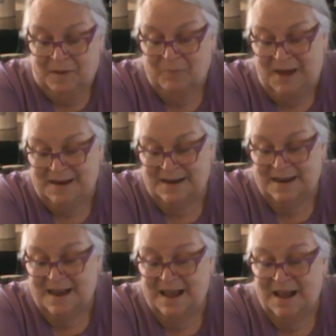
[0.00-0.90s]
But
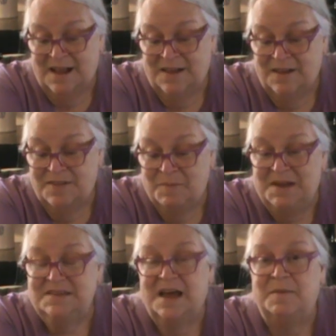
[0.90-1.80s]
in the
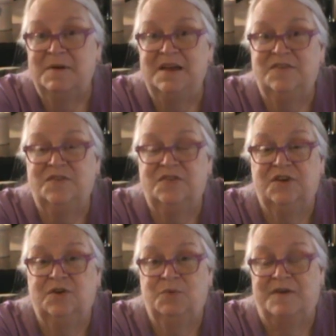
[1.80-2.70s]
meantime, it's
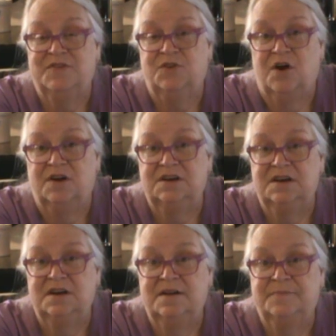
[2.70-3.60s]

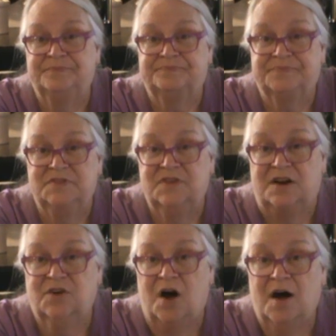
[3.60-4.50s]

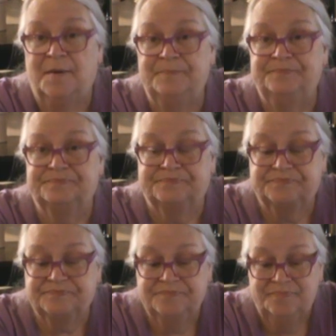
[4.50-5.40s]
thegoodwifesgarden.com.
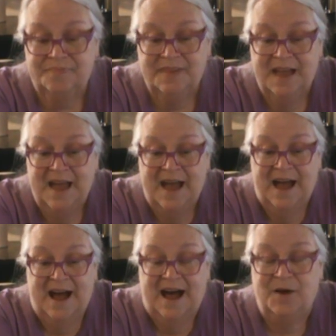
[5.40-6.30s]

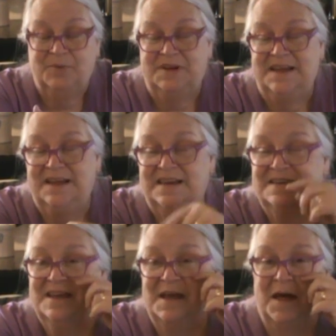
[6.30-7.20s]
I will link it
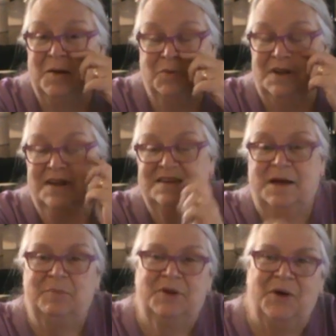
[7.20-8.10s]

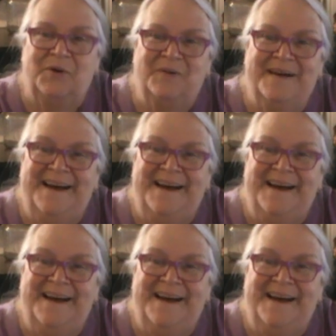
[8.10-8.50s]
down below.